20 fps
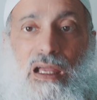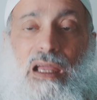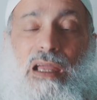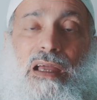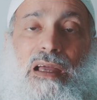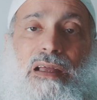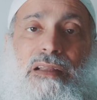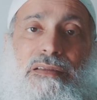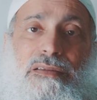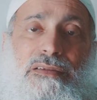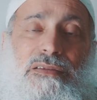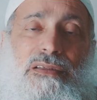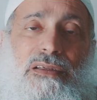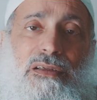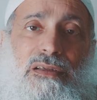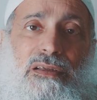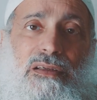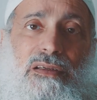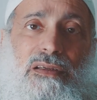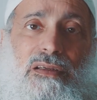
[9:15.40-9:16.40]
and
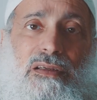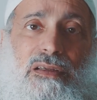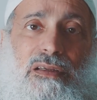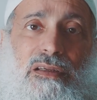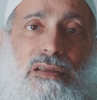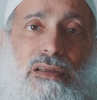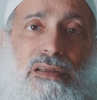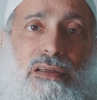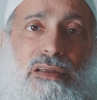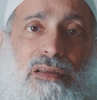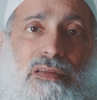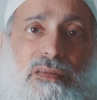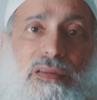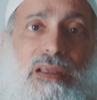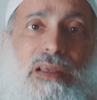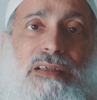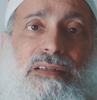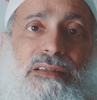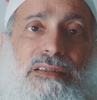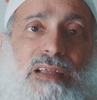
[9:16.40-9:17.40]

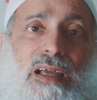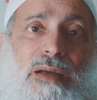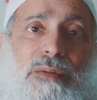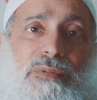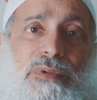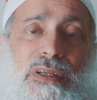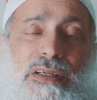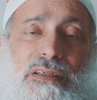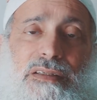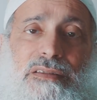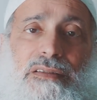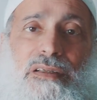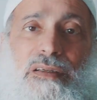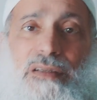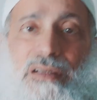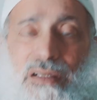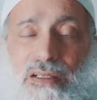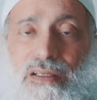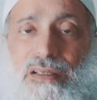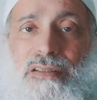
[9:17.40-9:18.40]
they established
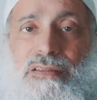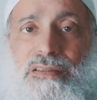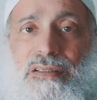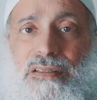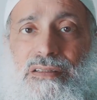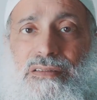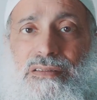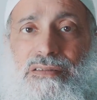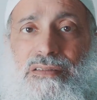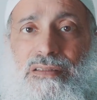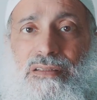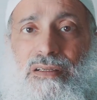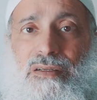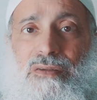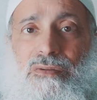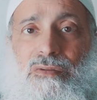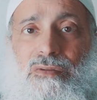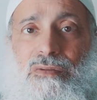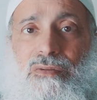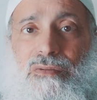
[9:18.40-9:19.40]
relations
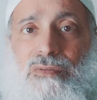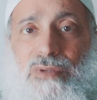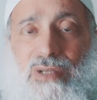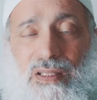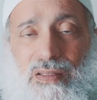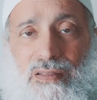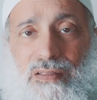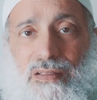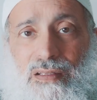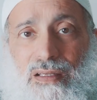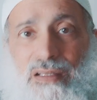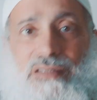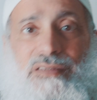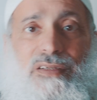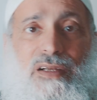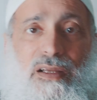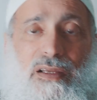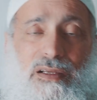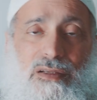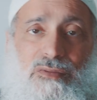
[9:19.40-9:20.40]
with
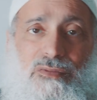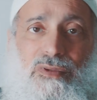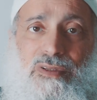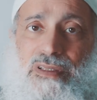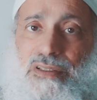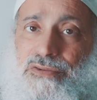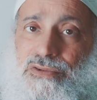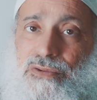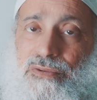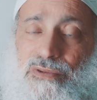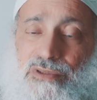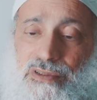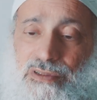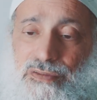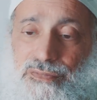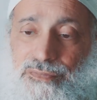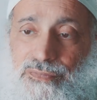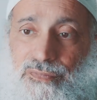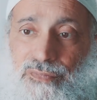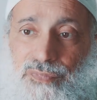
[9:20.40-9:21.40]
Israel, with the Jews.
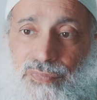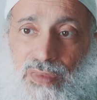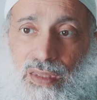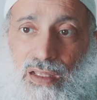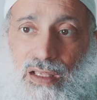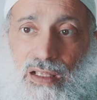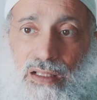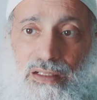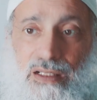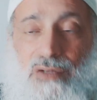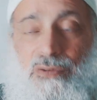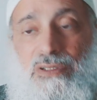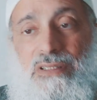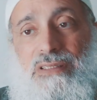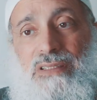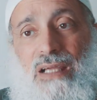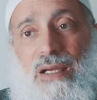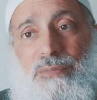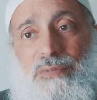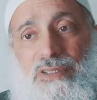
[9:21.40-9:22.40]
Now,
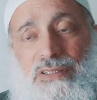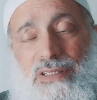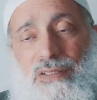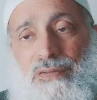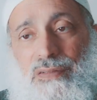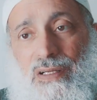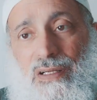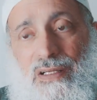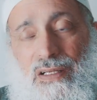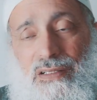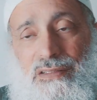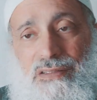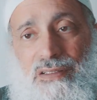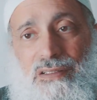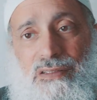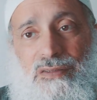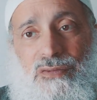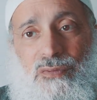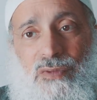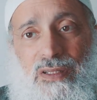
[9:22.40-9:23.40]
establishing
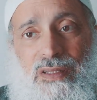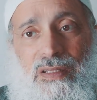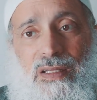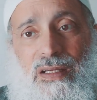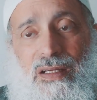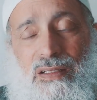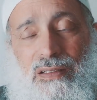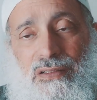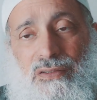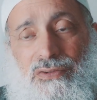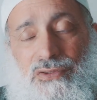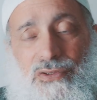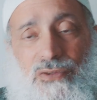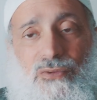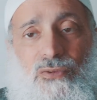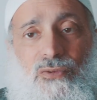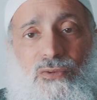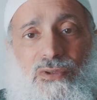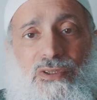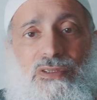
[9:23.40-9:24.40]
relations with the
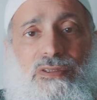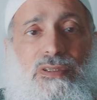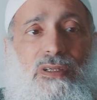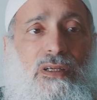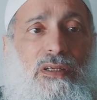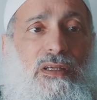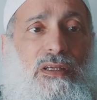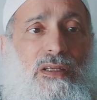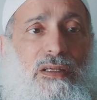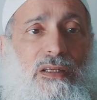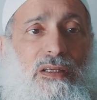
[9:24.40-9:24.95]
Jews